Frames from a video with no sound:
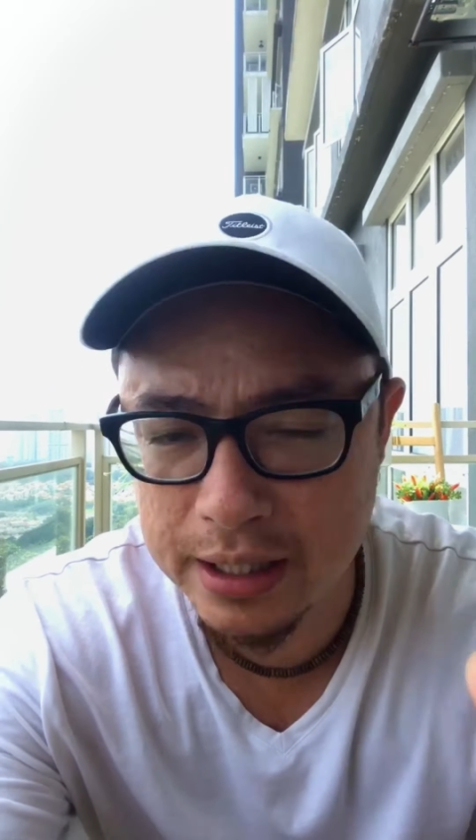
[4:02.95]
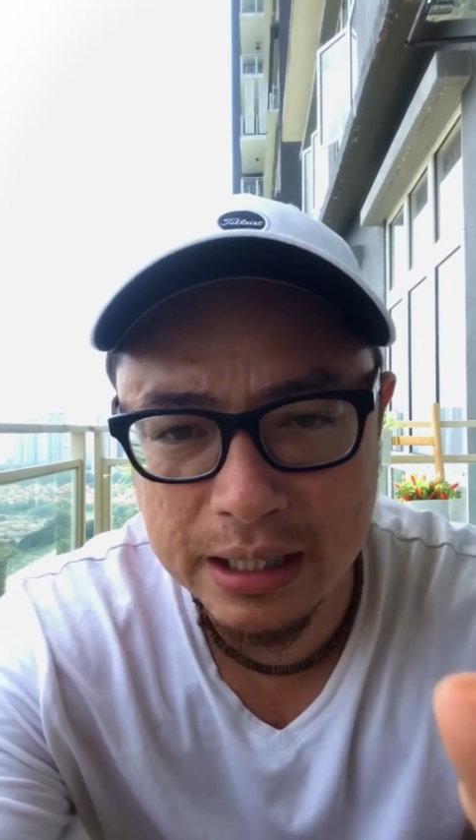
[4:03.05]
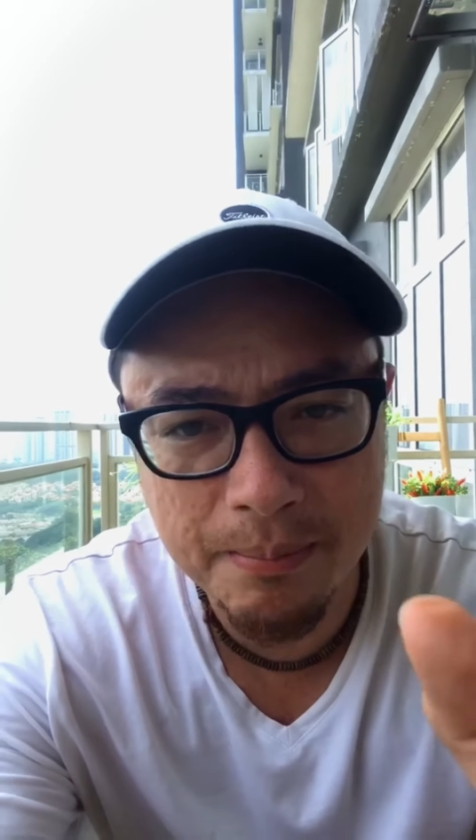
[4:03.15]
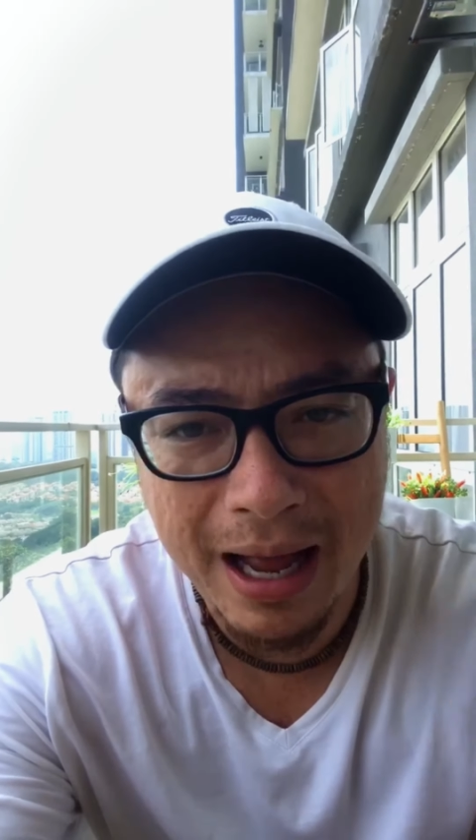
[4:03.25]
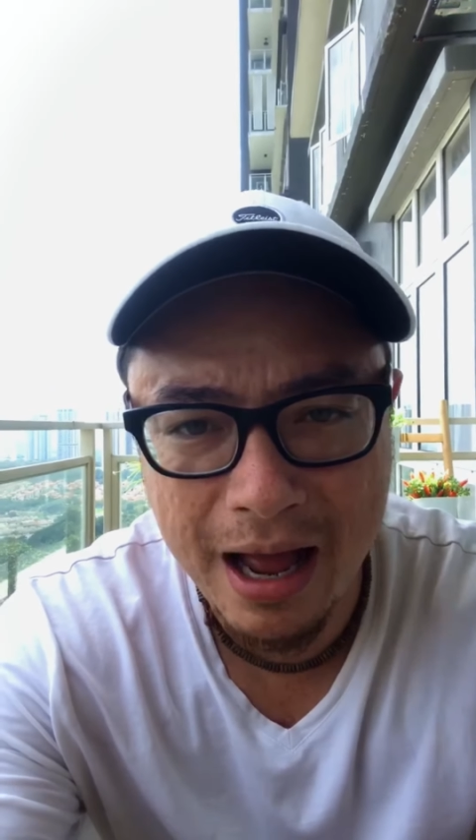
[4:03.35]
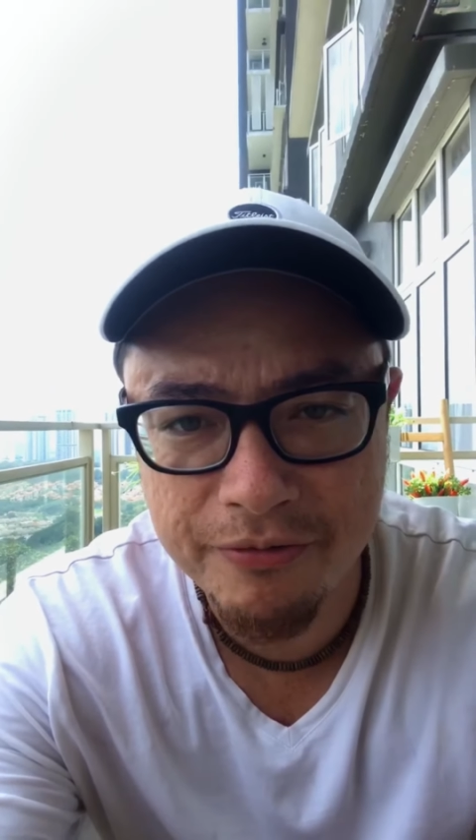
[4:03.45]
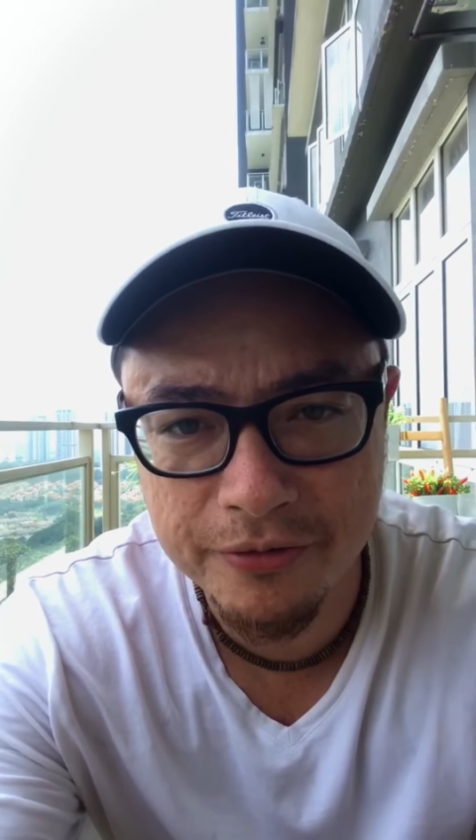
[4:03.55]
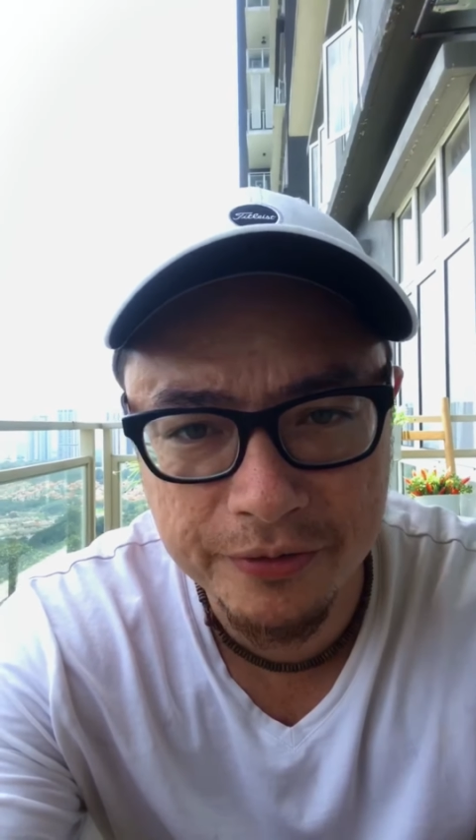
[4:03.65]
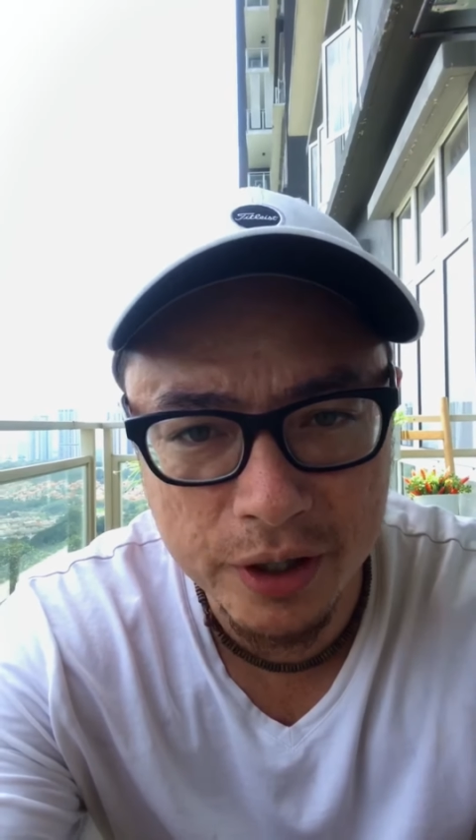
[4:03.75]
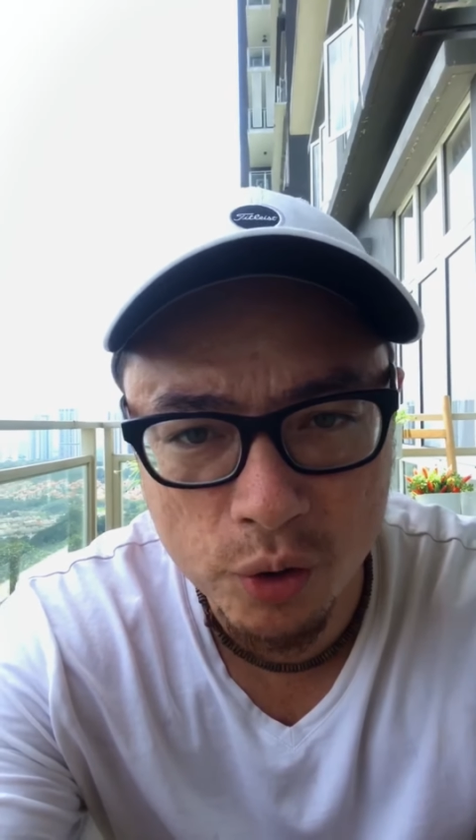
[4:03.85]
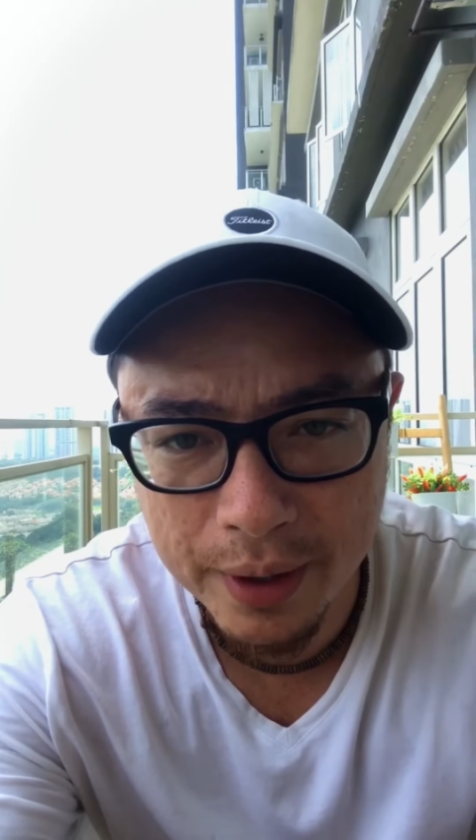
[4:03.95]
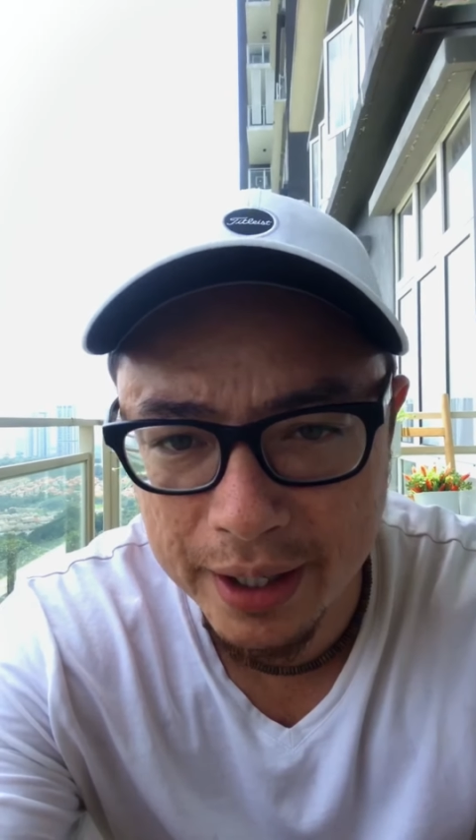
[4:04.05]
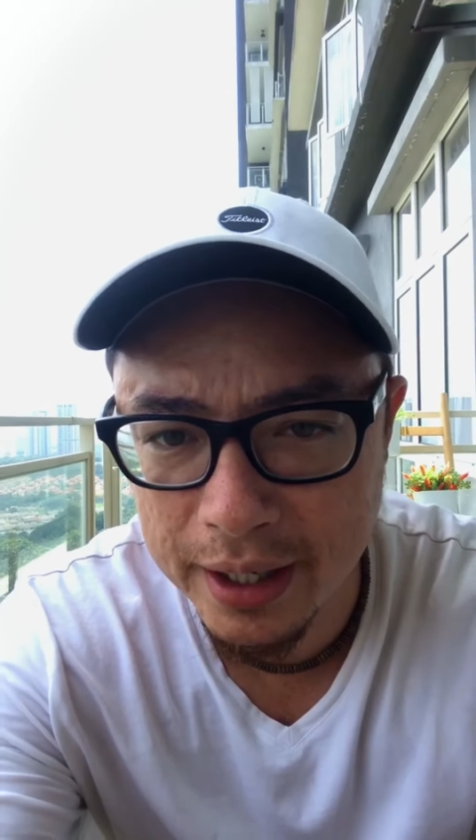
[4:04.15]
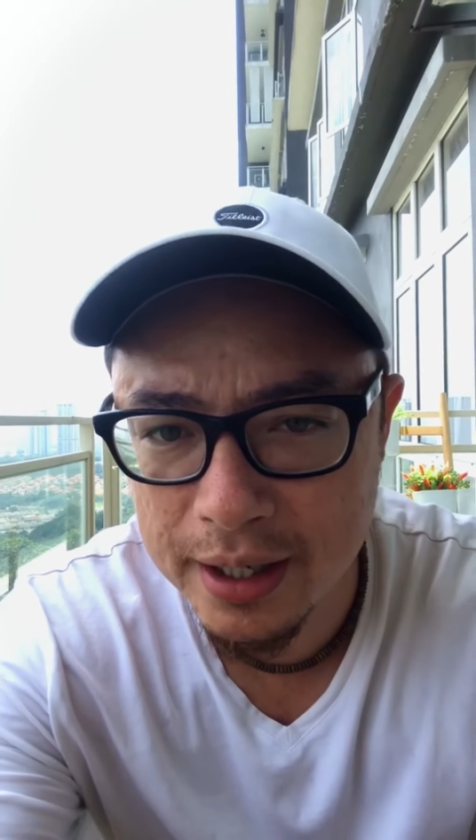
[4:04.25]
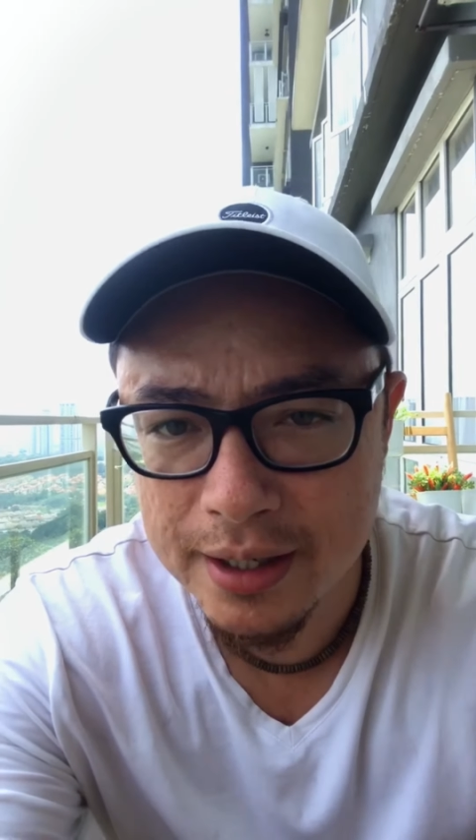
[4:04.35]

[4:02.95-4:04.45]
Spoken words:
keep half of it away,